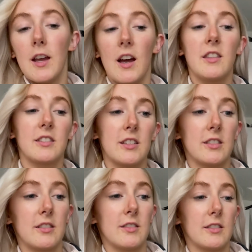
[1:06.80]
And
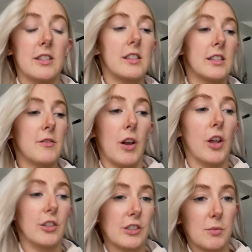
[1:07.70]
this isn't even
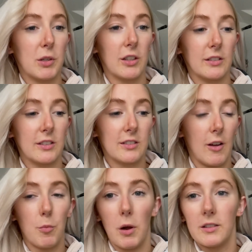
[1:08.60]
lunch because
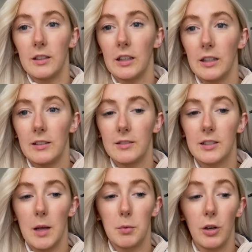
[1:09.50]
I've practically
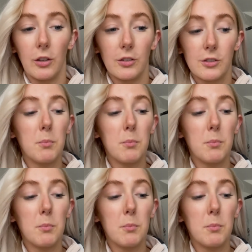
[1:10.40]
skipped lunch.